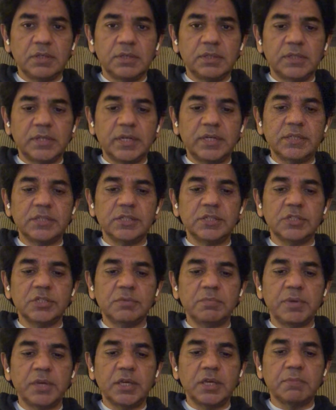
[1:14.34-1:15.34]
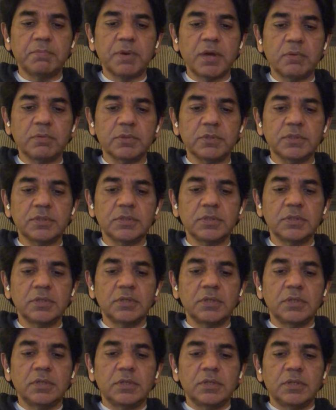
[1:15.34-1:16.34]
Their decision making powers,
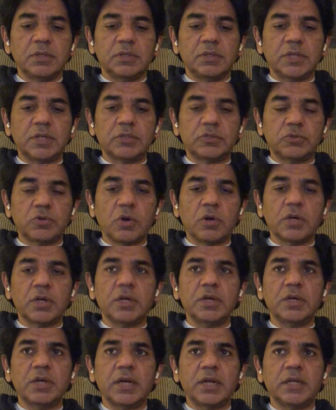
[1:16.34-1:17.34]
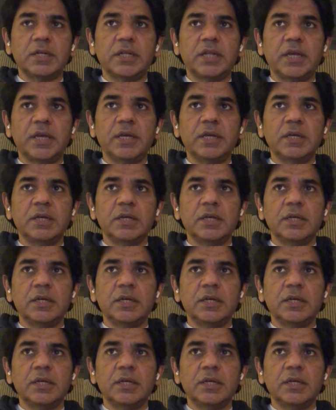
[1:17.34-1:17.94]
they're stronger, and their